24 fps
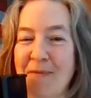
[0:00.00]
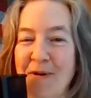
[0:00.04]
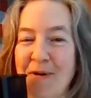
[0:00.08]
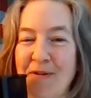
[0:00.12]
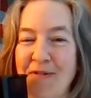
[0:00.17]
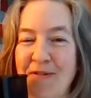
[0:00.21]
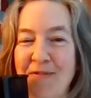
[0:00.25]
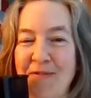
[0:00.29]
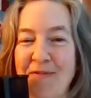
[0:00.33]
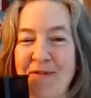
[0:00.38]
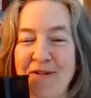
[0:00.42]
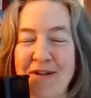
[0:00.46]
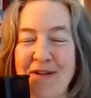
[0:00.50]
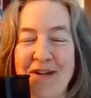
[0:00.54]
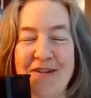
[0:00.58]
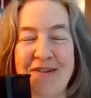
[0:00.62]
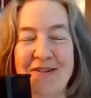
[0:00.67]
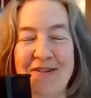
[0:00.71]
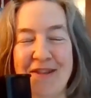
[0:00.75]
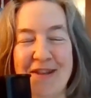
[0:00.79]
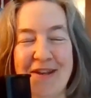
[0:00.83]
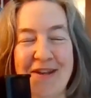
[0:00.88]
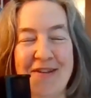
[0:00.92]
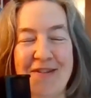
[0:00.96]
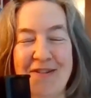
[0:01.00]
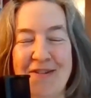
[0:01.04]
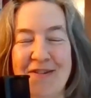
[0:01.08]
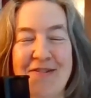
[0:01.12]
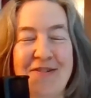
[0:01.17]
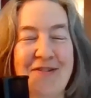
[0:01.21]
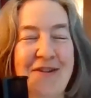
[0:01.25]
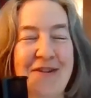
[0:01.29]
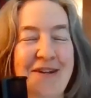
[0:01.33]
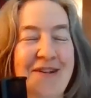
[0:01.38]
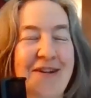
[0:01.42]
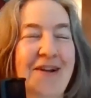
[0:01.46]
person, which I just think is
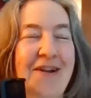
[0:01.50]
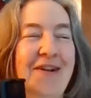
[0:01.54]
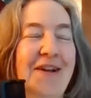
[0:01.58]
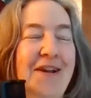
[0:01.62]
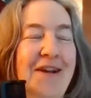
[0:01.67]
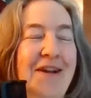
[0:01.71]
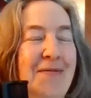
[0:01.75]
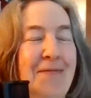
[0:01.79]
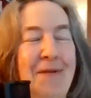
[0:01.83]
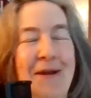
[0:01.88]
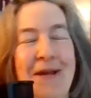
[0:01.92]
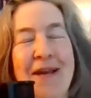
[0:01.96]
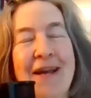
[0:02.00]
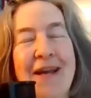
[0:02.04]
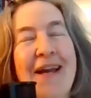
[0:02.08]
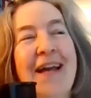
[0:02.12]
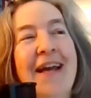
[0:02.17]
such a great title, AQP,